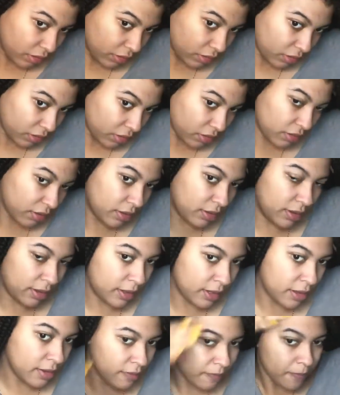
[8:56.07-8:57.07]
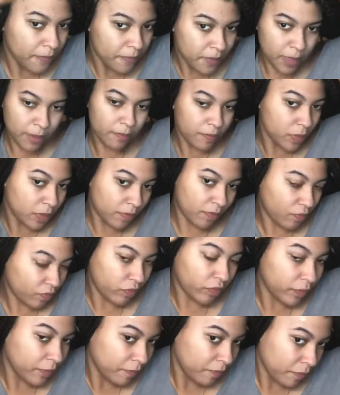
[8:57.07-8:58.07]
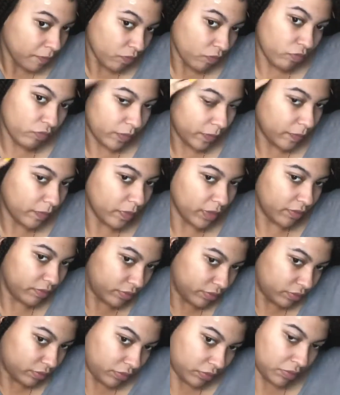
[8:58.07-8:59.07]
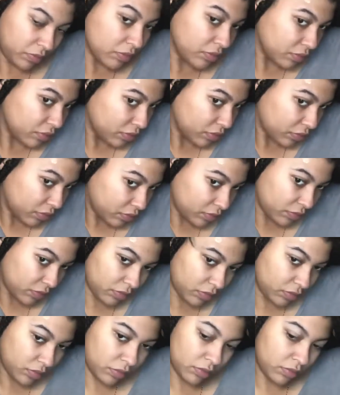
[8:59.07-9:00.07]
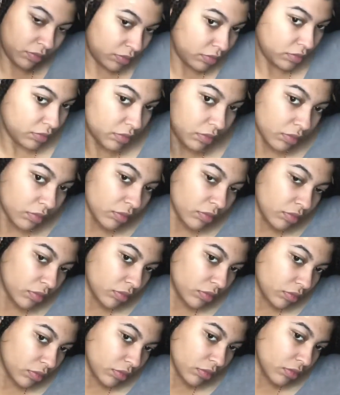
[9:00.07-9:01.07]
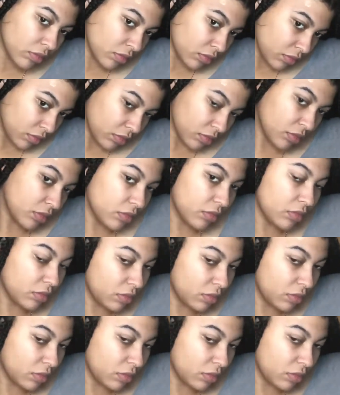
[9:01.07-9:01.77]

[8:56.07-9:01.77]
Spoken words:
So you want to avoid that because I don't know about anybody else, but oil breaks my face out so bad. So just try to do it as best as you can